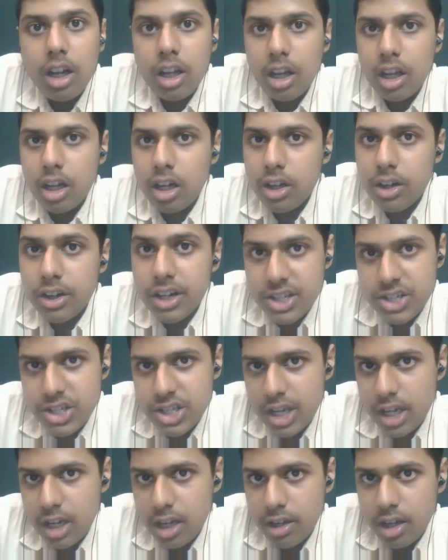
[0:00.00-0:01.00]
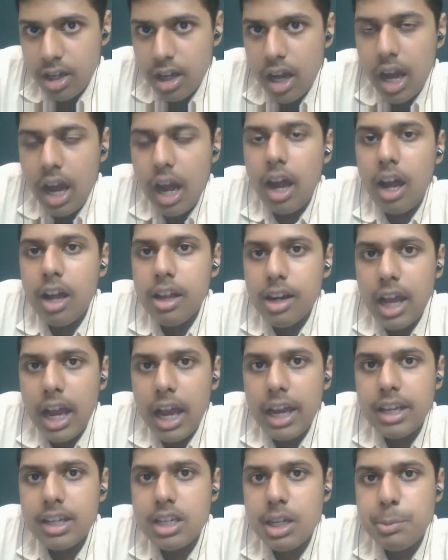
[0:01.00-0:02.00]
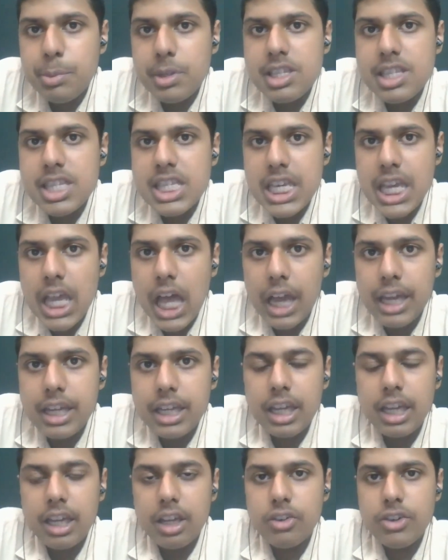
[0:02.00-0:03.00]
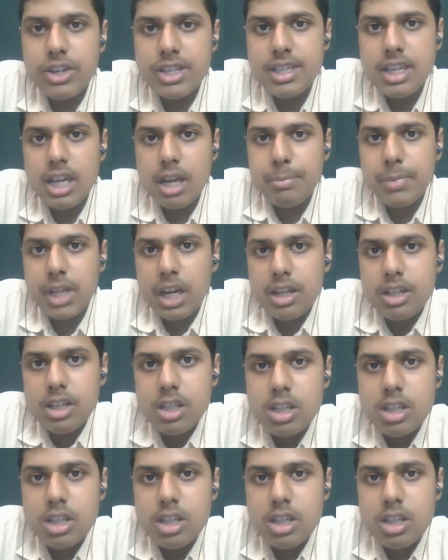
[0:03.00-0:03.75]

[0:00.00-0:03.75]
Riccia, R-I-C-C-I-A, Riccia plant.